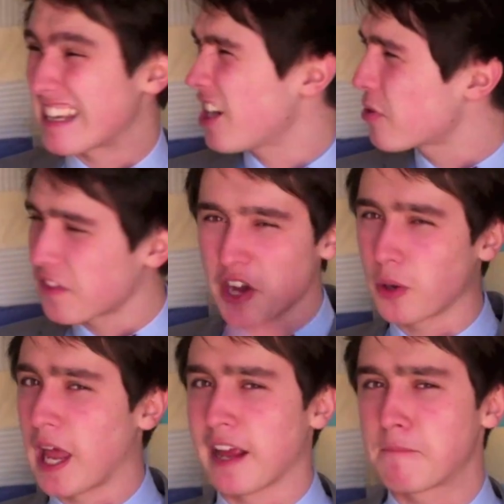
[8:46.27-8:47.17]
I know that there were
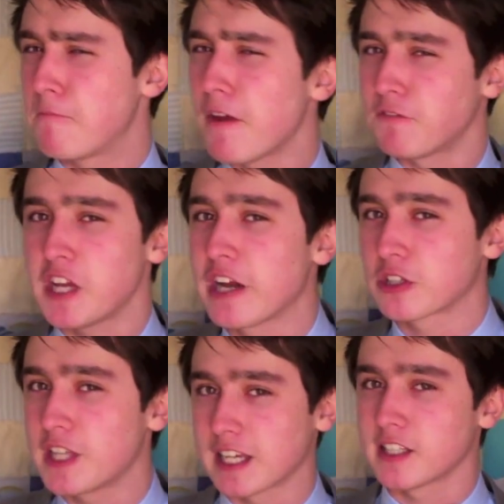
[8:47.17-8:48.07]
like 15 or
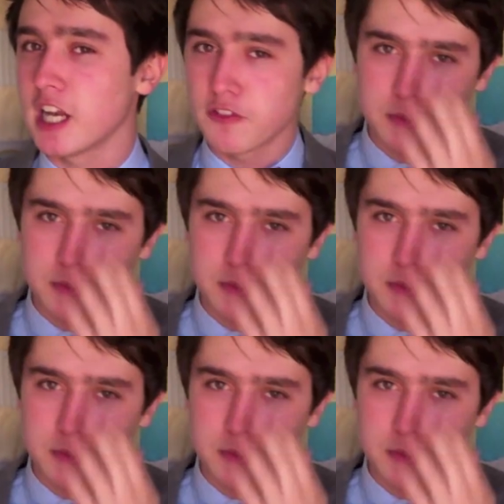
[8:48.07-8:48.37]
16 of them.